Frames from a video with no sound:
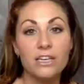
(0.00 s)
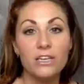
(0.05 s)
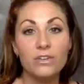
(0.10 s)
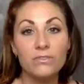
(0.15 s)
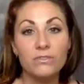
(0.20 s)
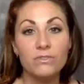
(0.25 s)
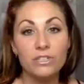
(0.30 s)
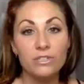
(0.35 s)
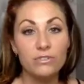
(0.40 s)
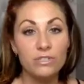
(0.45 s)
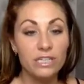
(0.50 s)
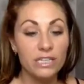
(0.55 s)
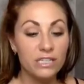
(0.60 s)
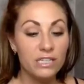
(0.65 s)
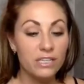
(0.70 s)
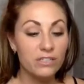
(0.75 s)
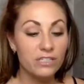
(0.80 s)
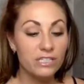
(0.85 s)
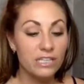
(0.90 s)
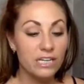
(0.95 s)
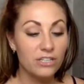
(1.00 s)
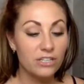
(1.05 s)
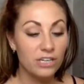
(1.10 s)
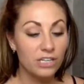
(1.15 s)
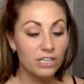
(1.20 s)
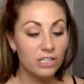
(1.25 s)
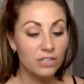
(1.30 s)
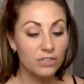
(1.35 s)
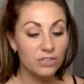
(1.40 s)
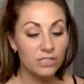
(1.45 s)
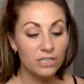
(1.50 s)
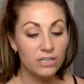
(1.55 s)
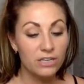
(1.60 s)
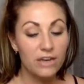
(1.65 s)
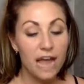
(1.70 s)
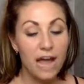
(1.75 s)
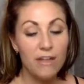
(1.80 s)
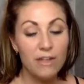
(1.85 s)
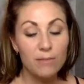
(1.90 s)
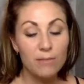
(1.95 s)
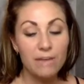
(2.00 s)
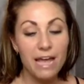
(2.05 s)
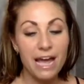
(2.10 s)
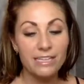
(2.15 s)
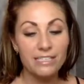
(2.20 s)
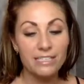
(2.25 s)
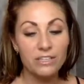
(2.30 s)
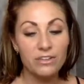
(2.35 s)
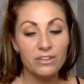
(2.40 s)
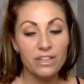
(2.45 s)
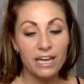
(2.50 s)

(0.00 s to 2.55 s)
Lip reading: you did that you said you're going to do. So now let me ask you